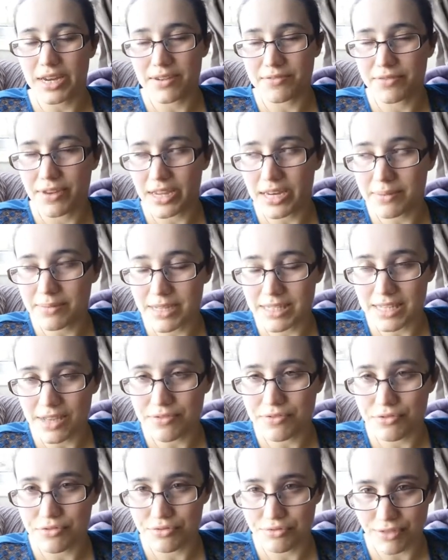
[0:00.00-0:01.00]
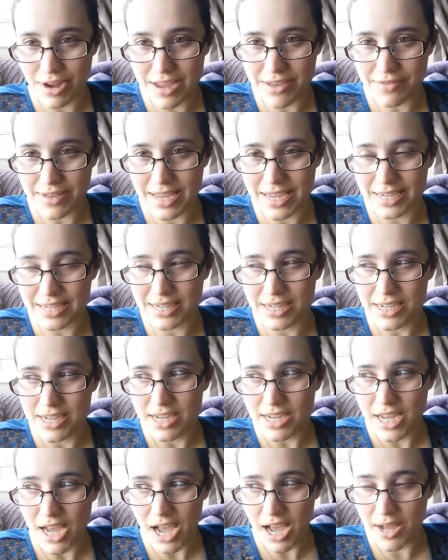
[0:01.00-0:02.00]
and I'm finding myself craving
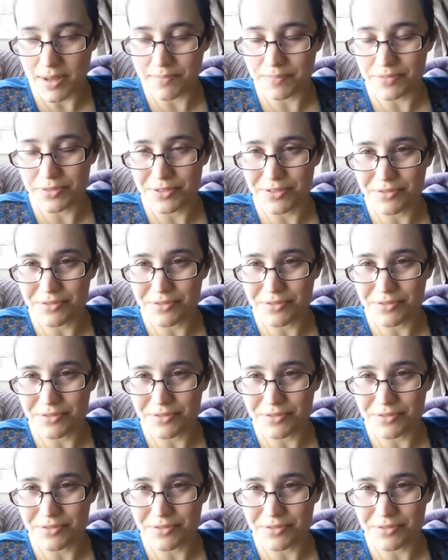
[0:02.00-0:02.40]
um,